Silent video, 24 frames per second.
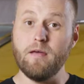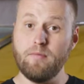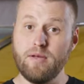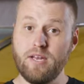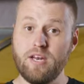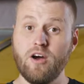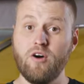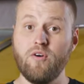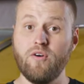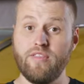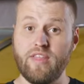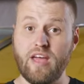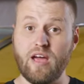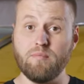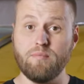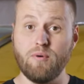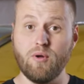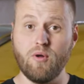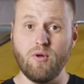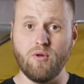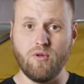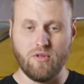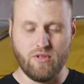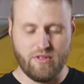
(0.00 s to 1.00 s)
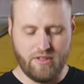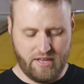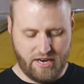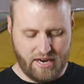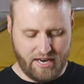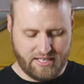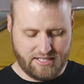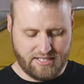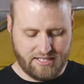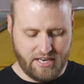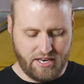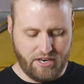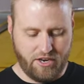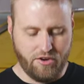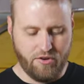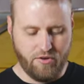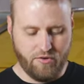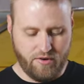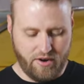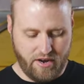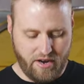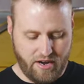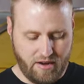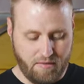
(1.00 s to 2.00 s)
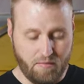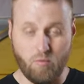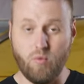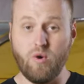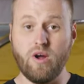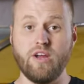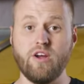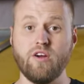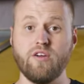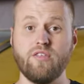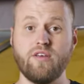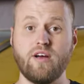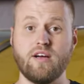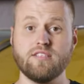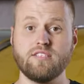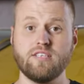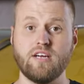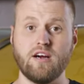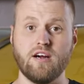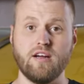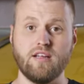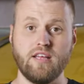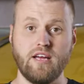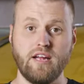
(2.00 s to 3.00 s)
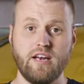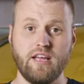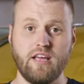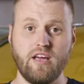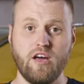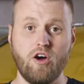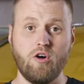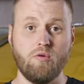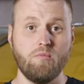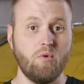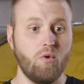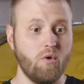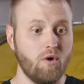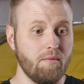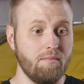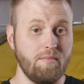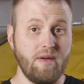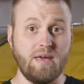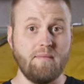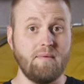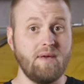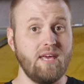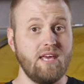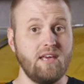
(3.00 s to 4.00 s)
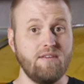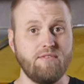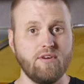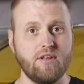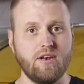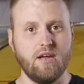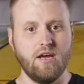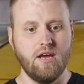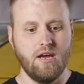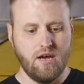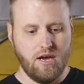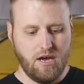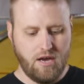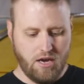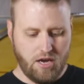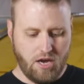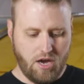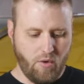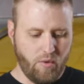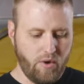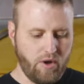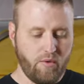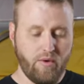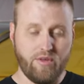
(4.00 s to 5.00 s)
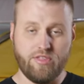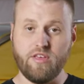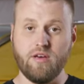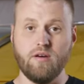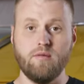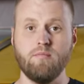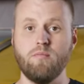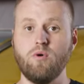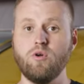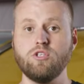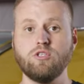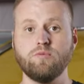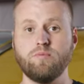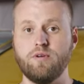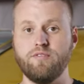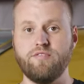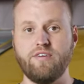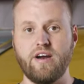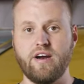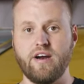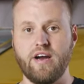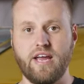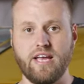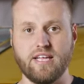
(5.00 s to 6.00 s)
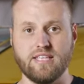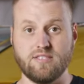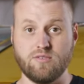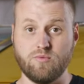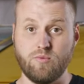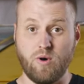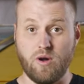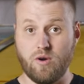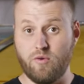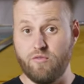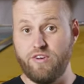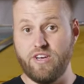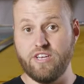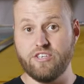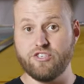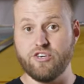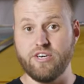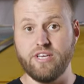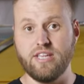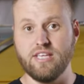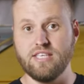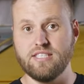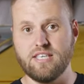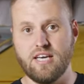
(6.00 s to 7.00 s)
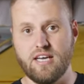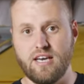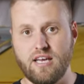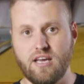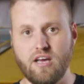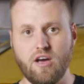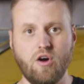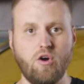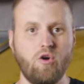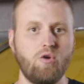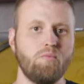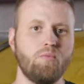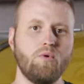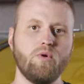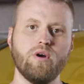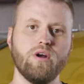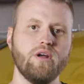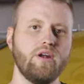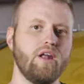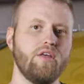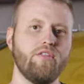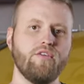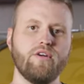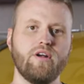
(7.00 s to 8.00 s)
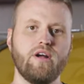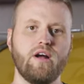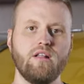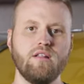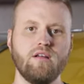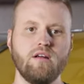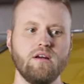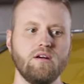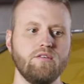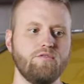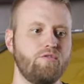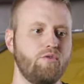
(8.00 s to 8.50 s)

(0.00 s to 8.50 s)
let me know in that poll that I sent you um, what your thoughts are on the honeycomb or maybe even going with multiple variants, one featuring this honeycomb or another color